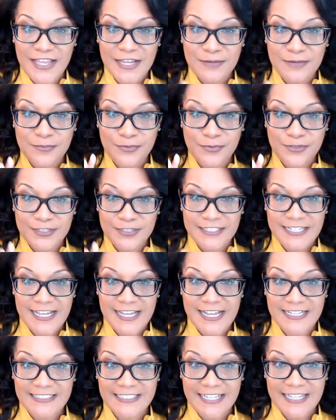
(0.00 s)
and
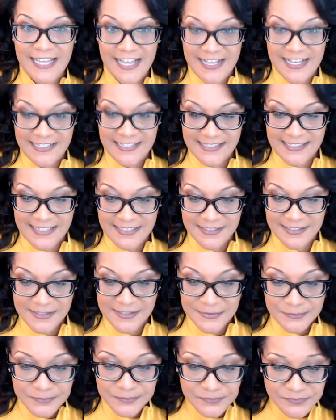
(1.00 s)
protect assets.